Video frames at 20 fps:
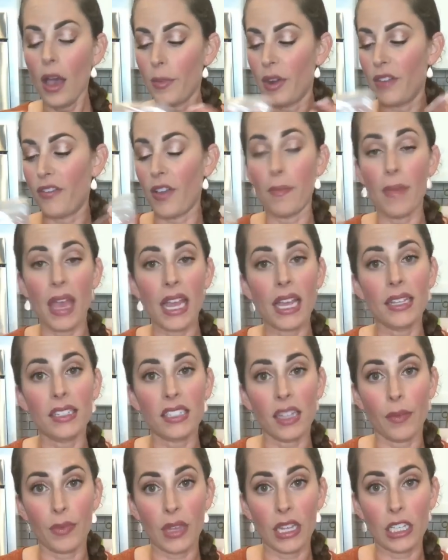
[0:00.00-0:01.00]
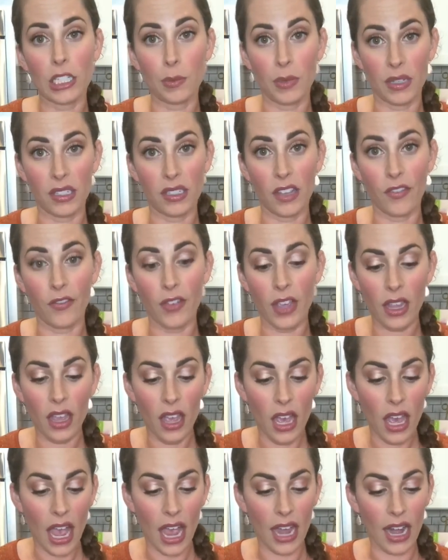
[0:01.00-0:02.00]
But if I'm making something specific
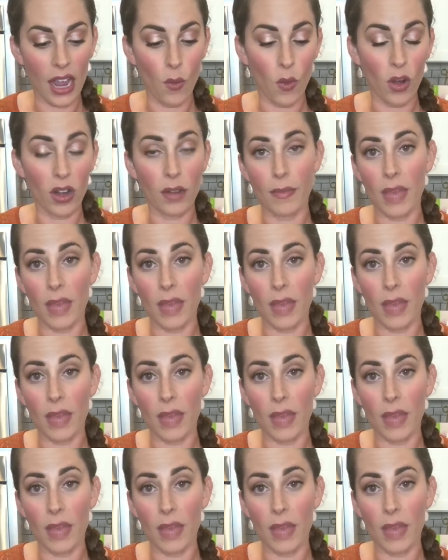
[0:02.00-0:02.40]
and I want